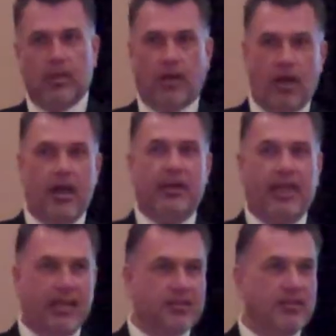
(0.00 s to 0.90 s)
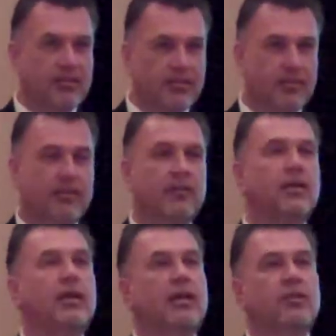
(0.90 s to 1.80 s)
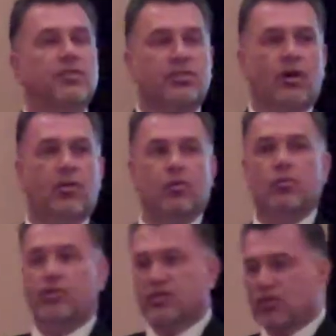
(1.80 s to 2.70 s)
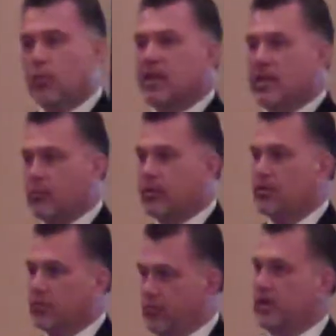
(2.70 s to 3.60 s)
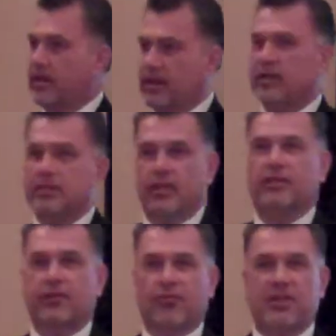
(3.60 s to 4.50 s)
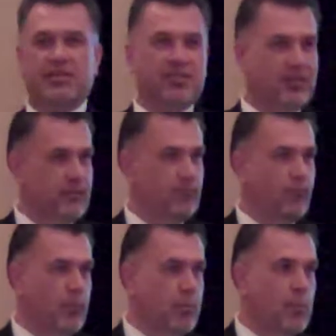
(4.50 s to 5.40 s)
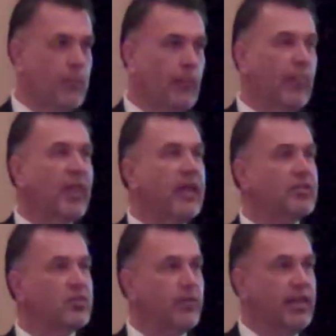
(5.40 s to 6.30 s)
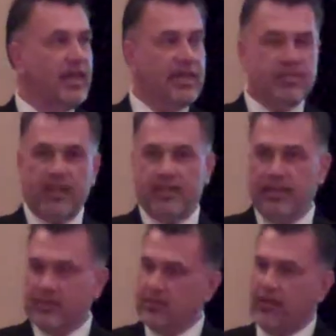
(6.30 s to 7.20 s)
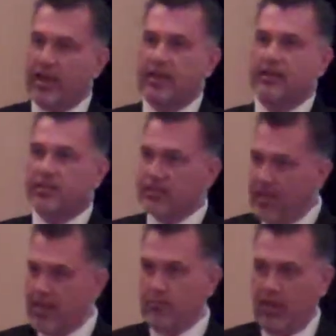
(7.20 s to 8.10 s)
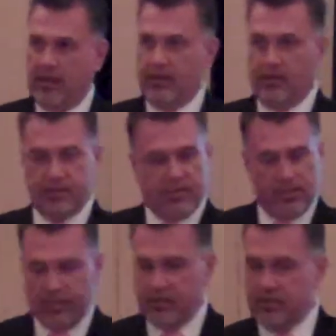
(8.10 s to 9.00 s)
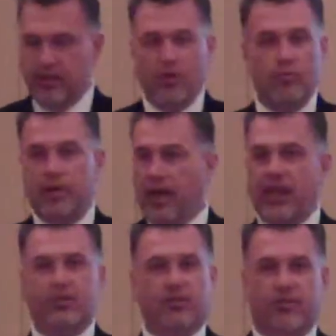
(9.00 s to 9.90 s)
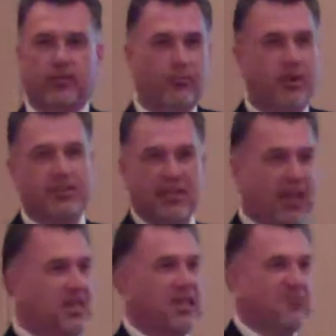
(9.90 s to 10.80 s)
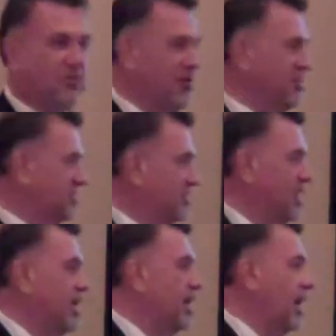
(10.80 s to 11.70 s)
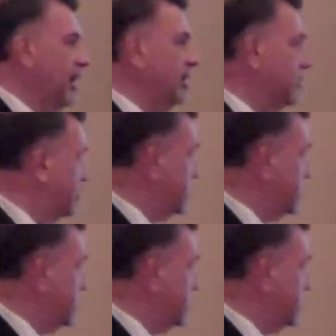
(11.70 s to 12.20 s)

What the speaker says: In a lot of cases. So the squeaky wheel really does get the grease. And so in a case like this, if I get a statement, and this is just human nature, the way psyche works, I get a